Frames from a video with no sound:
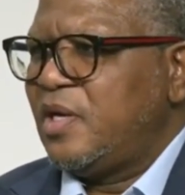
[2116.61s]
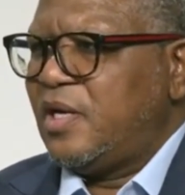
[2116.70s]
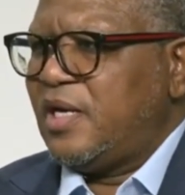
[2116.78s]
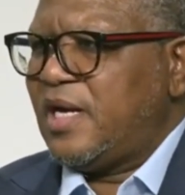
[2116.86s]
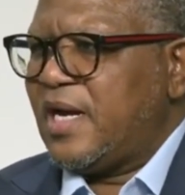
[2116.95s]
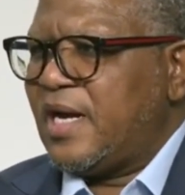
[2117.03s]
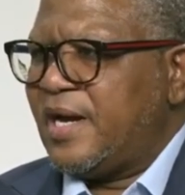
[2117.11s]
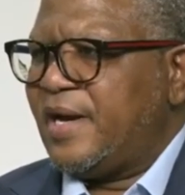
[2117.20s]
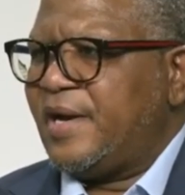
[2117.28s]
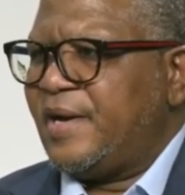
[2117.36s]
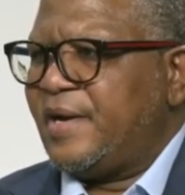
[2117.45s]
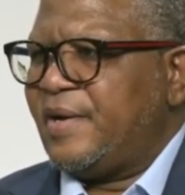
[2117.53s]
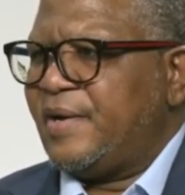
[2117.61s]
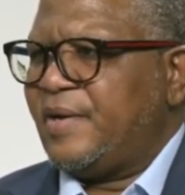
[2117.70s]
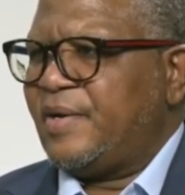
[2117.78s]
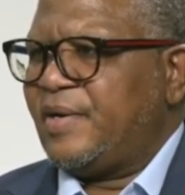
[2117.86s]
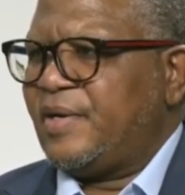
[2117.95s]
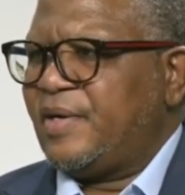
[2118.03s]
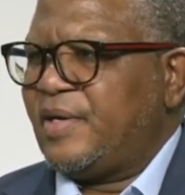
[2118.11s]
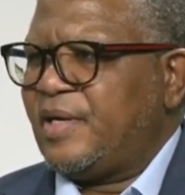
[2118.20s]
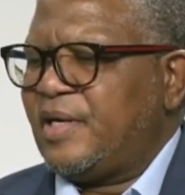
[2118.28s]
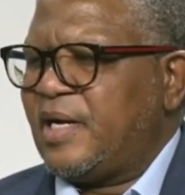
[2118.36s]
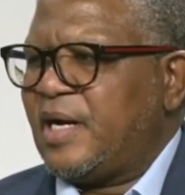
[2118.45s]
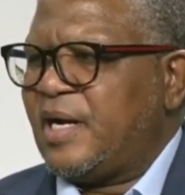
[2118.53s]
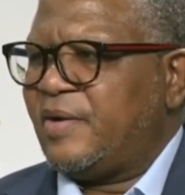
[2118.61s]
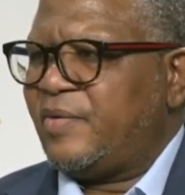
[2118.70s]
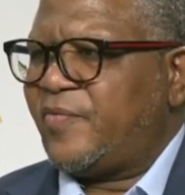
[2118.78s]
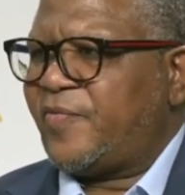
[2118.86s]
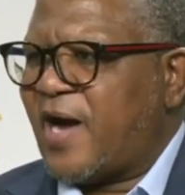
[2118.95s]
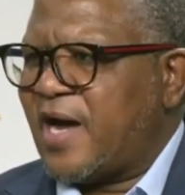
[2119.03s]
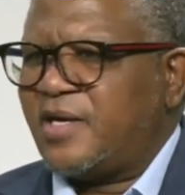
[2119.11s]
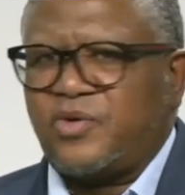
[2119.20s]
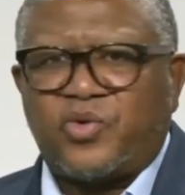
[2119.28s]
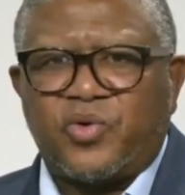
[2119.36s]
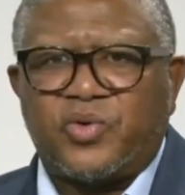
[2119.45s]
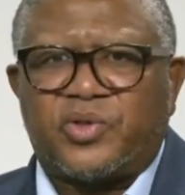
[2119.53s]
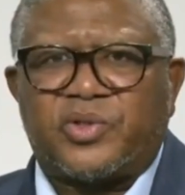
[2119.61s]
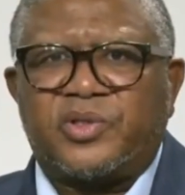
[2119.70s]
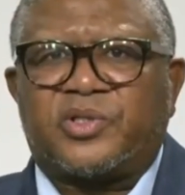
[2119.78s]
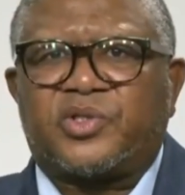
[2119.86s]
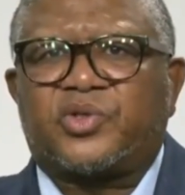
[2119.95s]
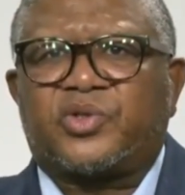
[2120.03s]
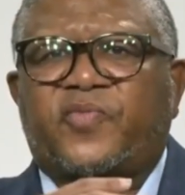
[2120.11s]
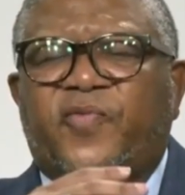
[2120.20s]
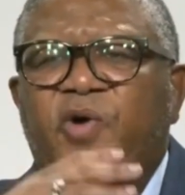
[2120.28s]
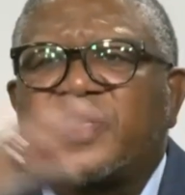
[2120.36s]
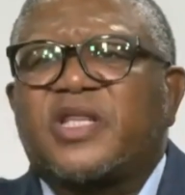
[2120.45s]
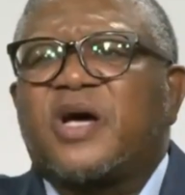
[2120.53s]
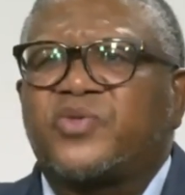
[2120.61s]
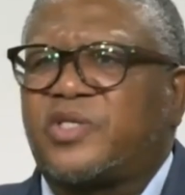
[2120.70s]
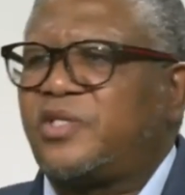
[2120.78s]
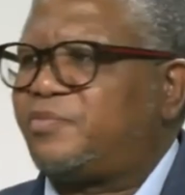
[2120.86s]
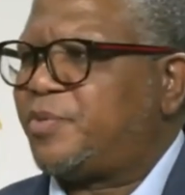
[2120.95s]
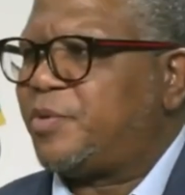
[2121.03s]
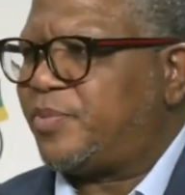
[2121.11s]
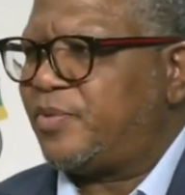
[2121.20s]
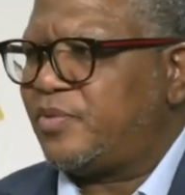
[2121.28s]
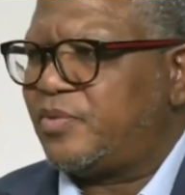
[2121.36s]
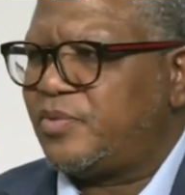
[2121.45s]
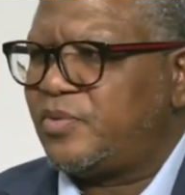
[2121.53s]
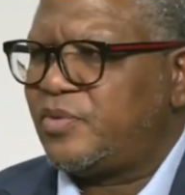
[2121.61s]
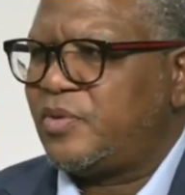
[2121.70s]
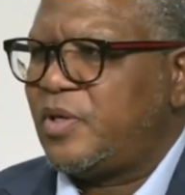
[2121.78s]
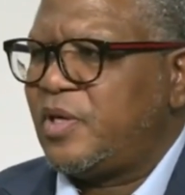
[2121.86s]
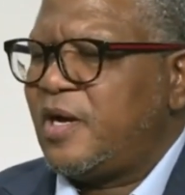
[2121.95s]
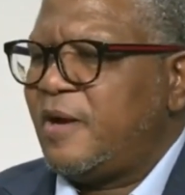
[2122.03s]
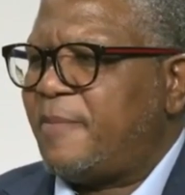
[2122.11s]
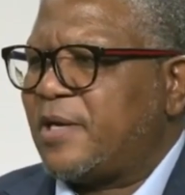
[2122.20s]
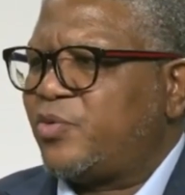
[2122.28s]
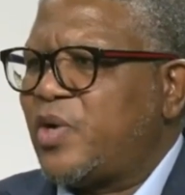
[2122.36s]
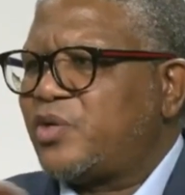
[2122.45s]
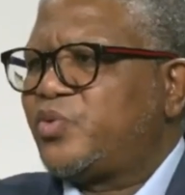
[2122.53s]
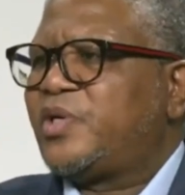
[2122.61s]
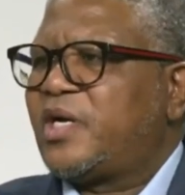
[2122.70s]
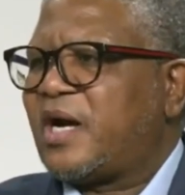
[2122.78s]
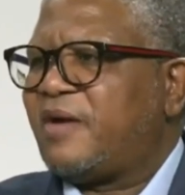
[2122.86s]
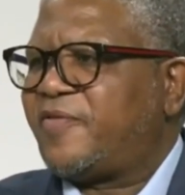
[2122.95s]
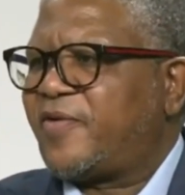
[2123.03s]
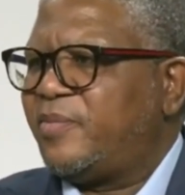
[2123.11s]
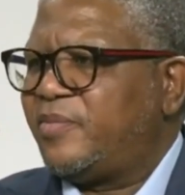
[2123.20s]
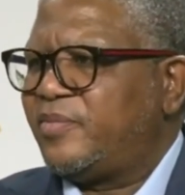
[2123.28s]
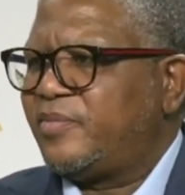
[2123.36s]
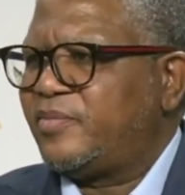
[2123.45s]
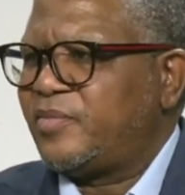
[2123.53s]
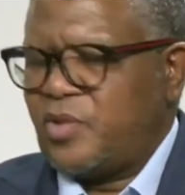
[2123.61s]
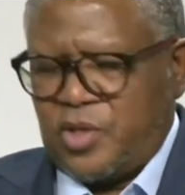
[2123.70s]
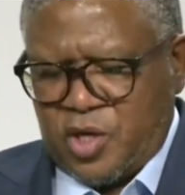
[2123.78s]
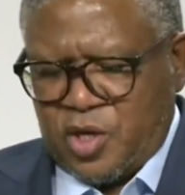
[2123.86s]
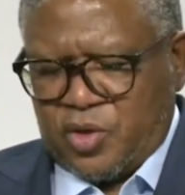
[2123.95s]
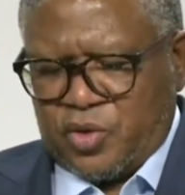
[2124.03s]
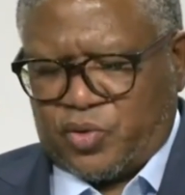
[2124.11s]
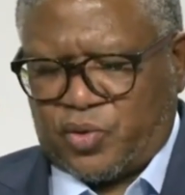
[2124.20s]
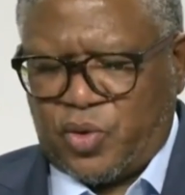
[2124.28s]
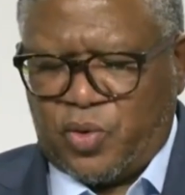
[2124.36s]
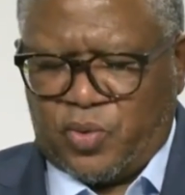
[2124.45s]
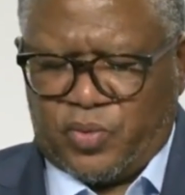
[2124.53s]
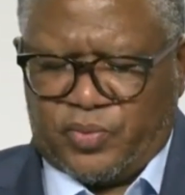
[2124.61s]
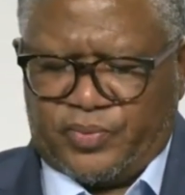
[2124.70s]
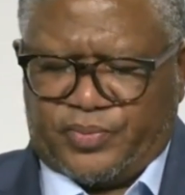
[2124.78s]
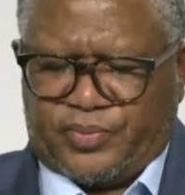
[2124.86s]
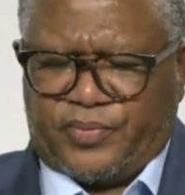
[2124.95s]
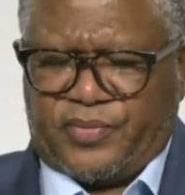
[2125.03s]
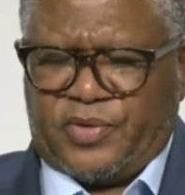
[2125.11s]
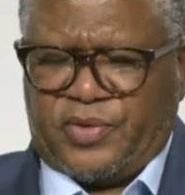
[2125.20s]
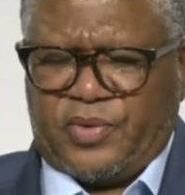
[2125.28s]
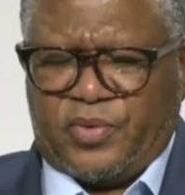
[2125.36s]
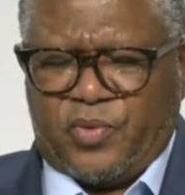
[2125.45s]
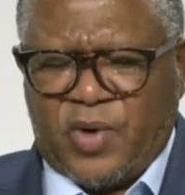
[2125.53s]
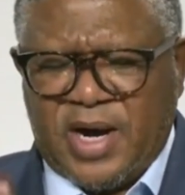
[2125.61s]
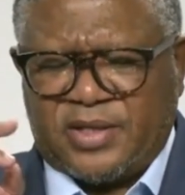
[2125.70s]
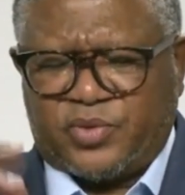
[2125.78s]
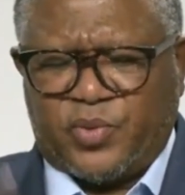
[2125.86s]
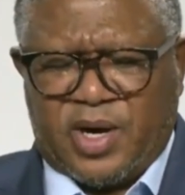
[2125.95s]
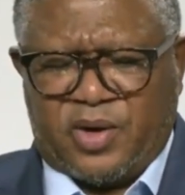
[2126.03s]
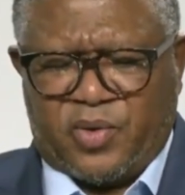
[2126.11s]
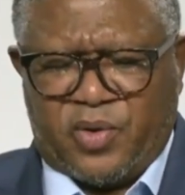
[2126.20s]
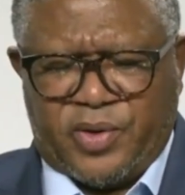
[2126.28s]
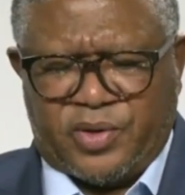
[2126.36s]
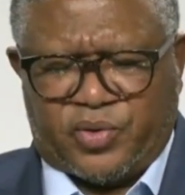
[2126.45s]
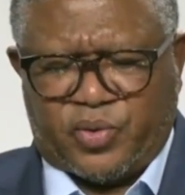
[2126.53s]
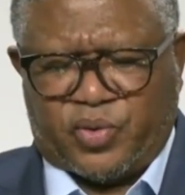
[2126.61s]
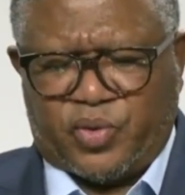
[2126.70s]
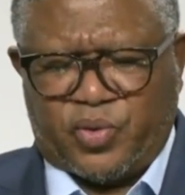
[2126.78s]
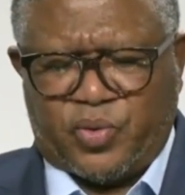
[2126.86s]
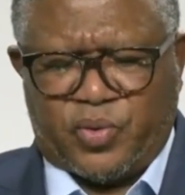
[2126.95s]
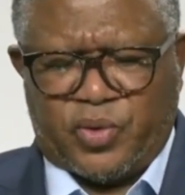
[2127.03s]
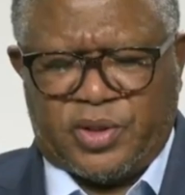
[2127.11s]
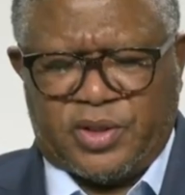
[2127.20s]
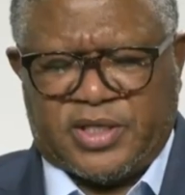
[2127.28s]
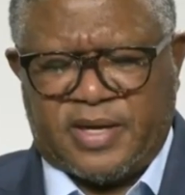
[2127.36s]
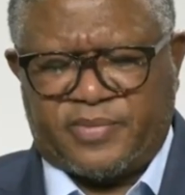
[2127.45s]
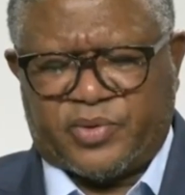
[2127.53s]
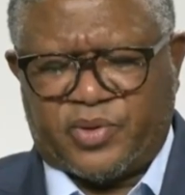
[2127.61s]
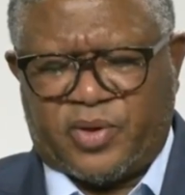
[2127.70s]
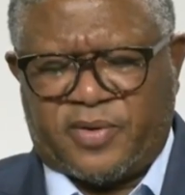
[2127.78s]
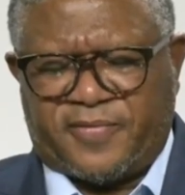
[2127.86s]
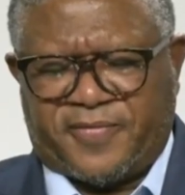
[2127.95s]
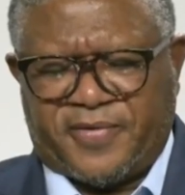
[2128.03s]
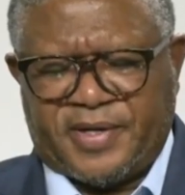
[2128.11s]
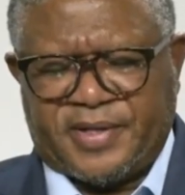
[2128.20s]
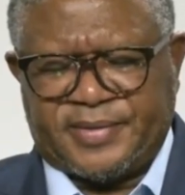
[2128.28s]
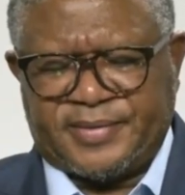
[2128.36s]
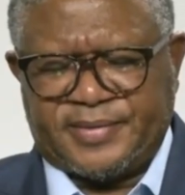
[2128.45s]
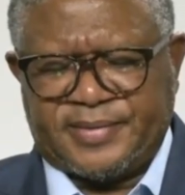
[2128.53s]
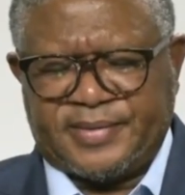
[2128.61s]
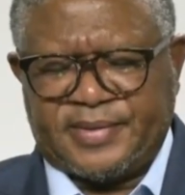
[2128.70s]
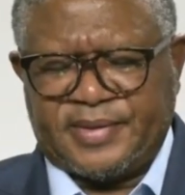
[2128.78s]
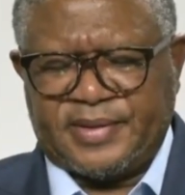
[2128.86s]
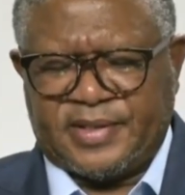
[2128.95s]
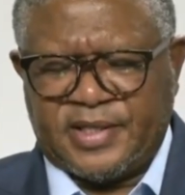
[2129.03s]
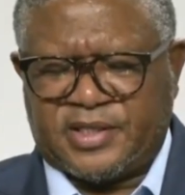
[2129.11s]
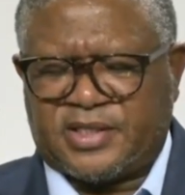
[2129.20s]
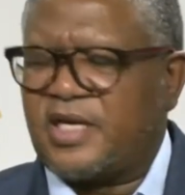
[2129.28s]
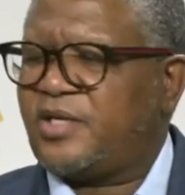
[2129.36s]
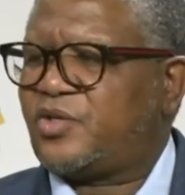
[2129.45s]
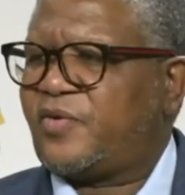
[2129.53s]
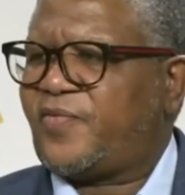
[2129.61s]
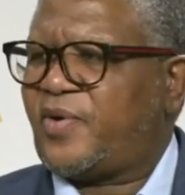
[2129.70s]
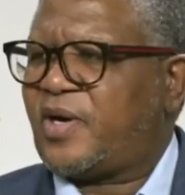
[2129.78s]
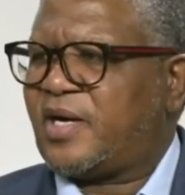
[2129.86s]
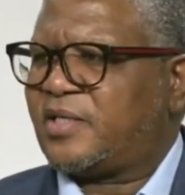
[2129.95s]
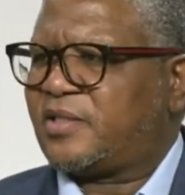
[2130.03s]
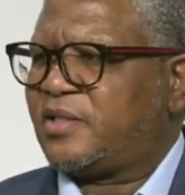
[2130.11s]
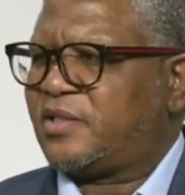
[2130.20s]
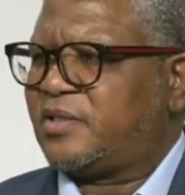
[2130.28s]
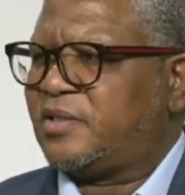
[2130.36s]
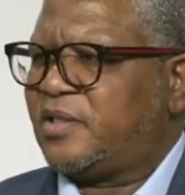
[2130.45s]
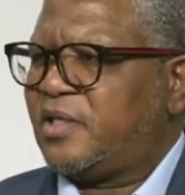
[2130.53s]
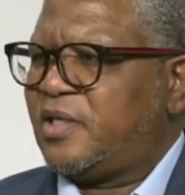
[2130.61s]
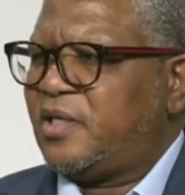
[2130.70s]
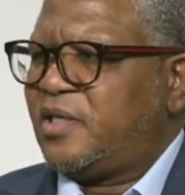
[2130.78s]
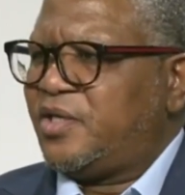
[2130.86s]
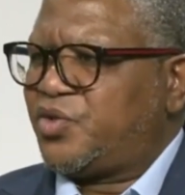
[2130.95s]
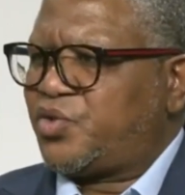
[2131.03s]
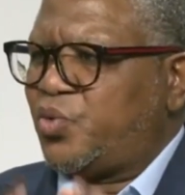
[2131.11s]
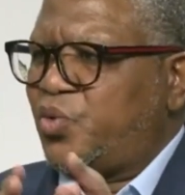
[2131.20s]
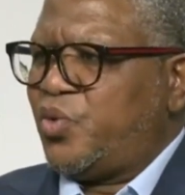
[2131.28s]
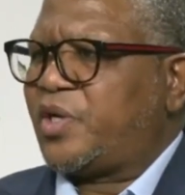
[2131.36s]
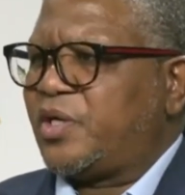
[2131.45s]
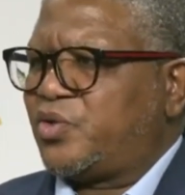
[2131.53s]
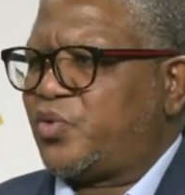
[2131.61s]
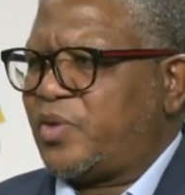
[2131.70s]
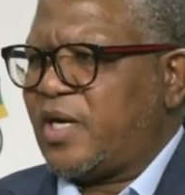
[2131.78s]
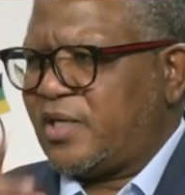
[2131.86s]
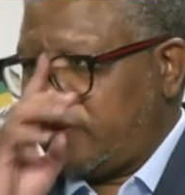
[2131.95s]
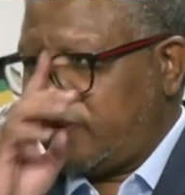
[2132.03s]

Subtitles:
Fine and good, it's 4,000 people. But where do they come from? So, what we are going to do in terms of the state of organization is to look into that.